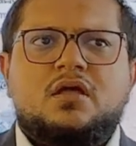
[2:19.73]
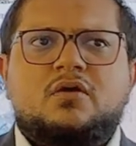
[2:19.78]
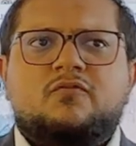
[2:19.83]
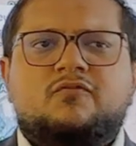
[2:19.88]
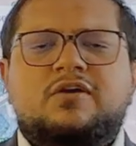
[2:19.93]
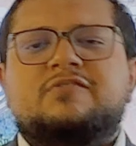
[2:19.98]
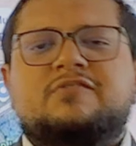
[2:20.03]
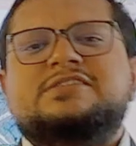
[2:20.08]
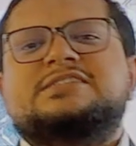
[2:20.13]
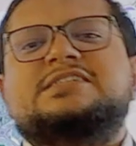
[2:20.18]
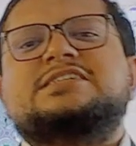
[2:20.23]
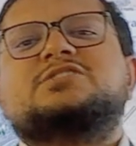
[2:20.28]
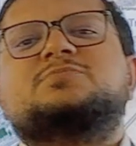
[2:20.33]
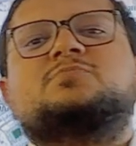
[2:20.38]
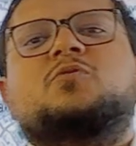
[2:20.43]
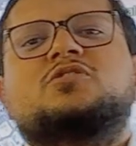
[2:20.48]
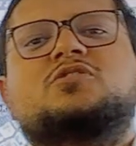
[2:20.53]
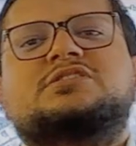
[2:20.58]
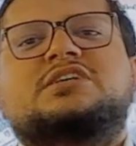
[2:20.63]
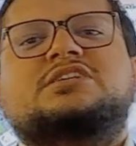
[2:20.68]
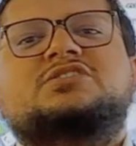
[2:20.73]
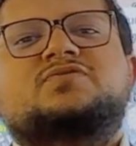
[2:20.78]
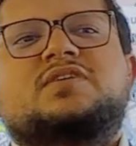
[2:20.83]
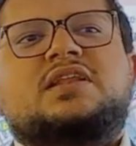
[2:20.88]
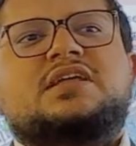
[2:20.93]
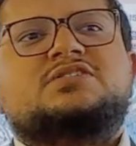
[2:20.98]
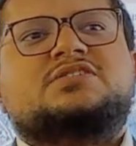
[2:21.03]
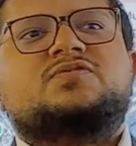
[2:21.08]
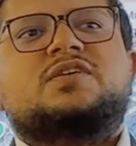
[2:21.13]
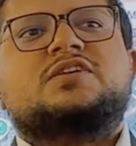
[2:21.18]
When we say small size
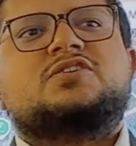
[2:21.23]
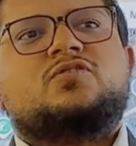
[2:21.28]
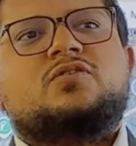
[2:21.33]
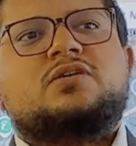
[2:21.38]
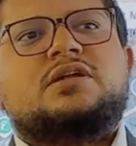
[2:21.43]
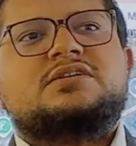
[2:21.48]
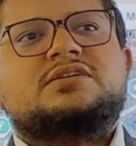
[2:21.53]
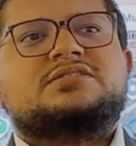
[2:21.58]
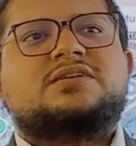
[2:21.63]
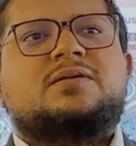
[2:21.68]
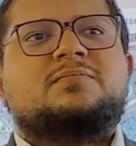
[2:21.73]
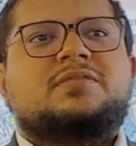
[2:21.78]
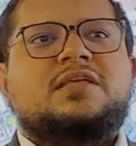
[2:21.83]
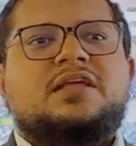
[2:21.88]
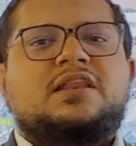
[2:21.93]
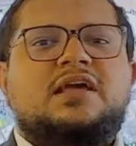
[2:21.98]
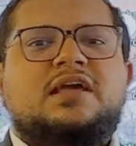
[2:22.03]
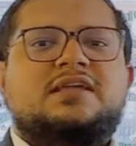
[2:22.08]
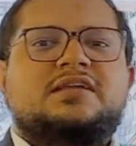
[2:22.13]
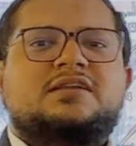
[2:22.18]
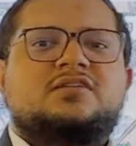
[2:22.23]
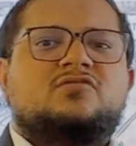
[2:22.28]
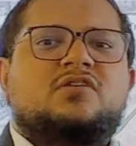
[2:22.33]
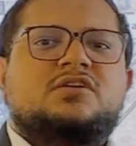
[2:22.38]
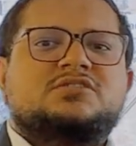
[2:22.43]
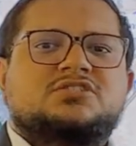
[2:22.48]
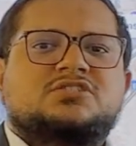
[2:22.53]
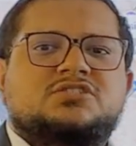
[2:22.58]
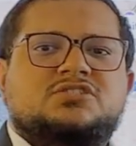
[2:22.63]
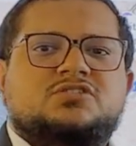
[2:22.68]
villas, we are talking something like in
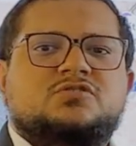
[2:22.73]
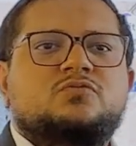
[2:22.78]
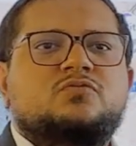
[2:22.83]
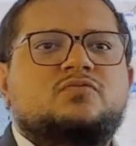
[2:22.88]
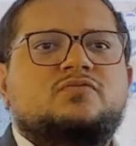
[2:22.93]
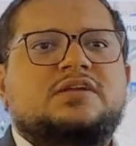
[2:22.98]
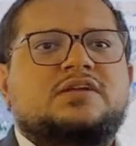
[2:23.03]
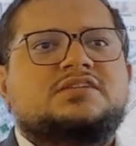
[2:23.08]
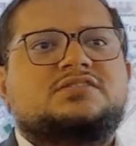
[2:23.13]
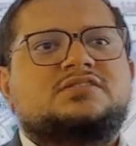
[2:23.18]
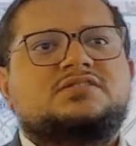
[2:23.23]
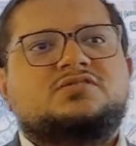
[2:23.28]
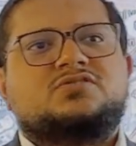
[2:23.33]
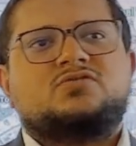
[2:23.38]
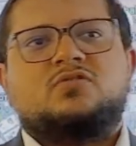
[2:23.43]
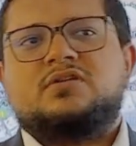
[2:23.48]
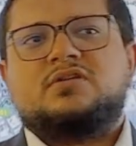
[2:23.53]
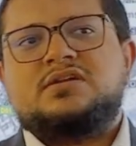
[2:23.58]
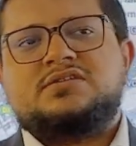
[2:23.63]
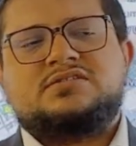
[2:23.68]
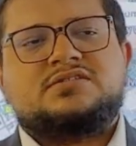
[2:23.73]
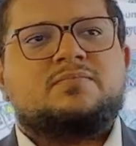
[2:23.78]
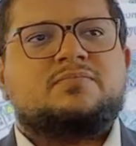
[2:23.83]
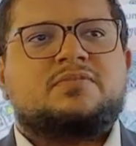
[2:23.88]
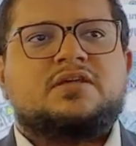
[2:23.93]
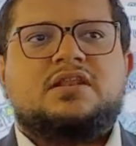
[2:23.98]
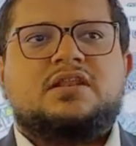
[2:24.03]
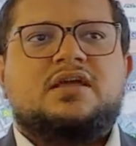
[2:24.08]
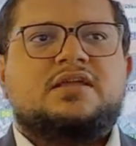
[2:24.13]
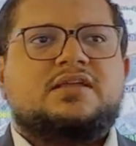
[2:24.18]
Ranches 2, we are talking
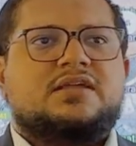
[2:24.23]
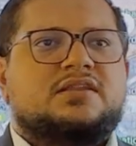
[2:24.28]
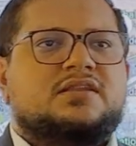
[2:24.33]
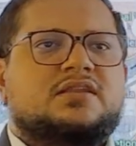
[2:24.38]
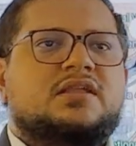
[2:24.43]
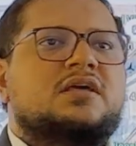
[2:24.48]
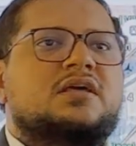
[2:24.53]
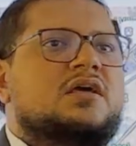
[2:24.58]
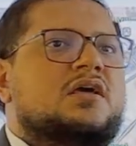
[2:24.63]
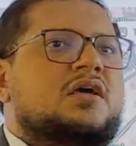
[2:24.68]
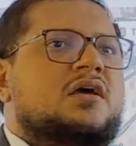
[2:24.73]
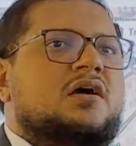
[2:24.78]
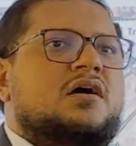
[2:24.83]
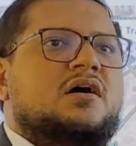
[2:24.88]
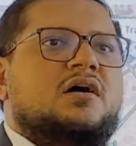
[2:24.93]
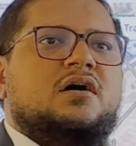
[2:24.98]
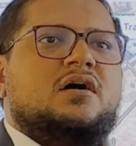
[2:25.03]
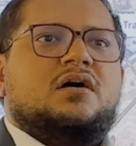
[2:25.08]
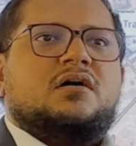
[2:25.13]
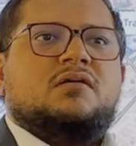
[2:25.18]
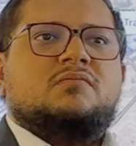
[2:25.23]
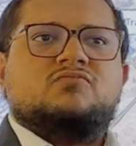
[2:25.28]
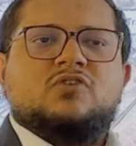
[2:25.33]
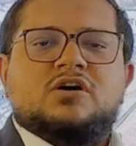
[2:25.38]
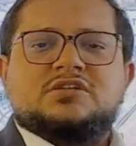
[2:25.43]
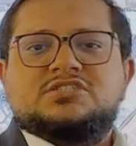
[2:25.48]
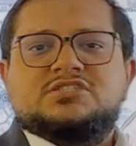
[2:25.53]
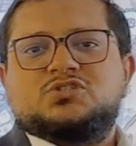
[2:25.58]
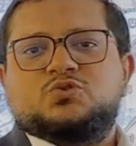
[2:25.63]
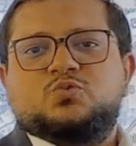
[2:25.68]
something like in
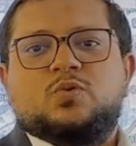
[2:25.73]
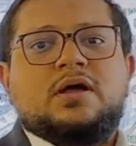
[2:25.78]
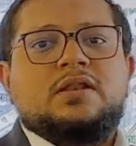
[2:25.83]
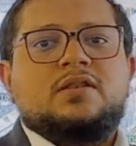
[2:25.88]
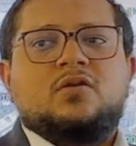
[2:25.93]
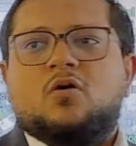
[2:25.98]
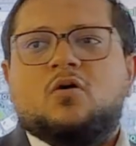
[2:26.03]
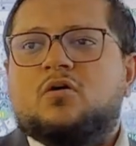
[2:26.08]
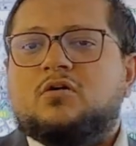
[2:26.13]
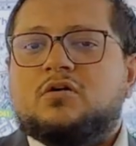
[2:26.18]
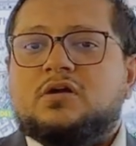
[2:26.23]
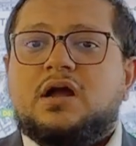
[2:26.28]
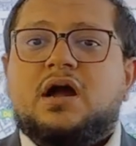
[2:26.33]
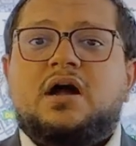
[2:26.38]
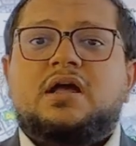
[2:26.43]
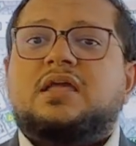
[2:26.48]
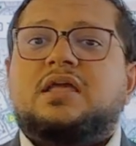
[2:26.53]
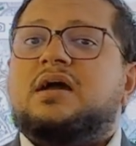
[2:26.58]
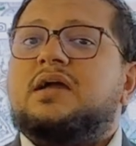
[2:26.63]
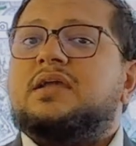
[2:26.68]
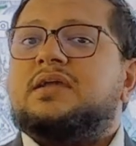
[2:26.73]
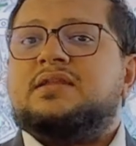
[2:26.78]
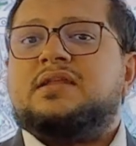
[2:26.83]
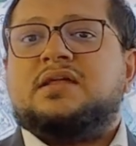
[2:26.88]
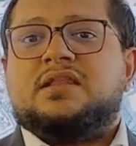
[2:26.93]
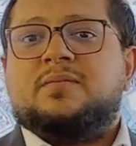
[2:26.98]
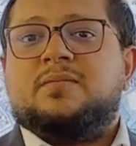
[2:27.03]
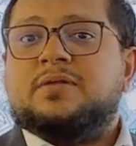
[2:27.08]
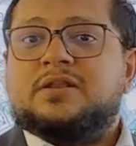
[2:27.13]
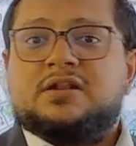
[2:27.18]
Ranches 1, or Kaya in
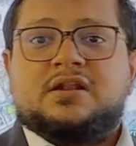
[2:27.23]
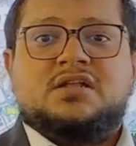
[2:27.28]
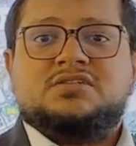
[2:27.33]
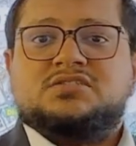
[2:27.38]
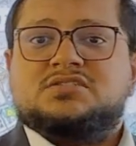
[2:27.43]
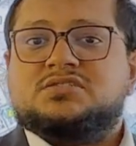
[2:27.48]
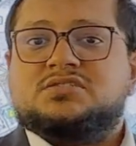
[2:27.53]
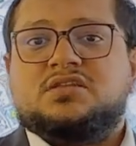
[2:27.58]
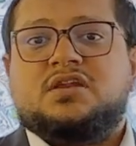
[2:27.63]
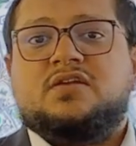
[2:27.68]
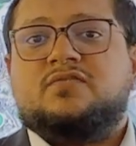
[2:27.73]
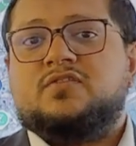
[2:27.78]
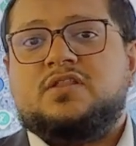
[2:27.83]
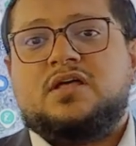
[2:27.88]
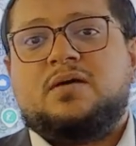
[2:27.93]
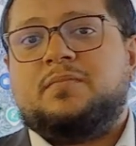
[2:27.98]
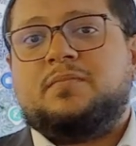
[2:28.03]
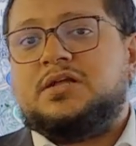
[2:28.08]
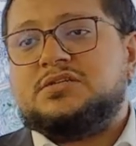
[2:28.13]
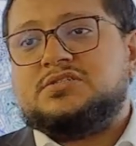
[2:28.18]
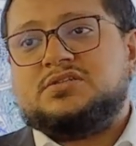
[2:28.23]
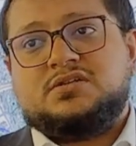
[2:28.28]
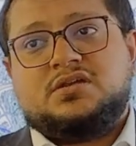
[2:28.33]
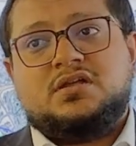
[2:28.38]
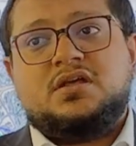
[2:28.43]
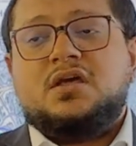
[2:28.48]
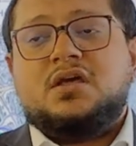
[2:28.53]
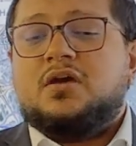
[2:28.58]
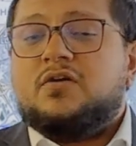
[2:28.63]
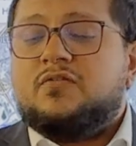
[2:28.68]
Arabian Ranches 3 for that matter.
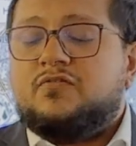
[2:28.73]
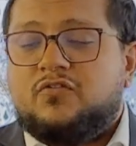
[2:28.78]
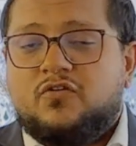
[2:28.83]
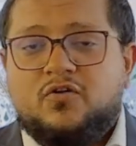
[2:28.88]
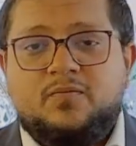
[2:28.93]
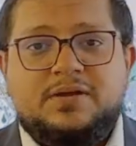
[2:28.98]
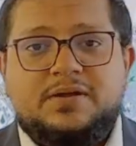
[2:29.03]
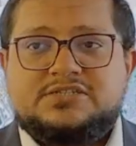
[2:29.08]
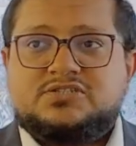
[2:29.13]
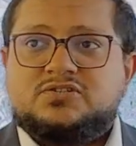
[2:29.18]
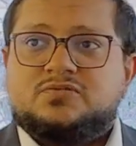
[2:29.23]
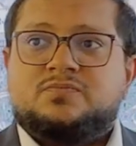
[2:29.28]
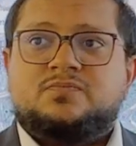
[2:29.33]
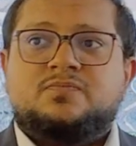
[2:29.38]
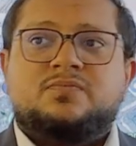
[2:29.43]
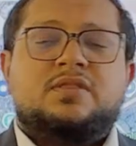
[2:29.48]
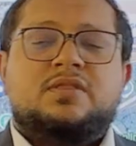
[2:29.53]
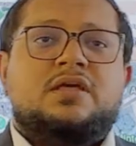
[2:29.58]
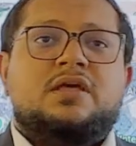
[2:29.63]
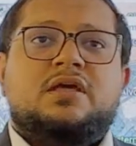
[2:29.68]
4-bedroom,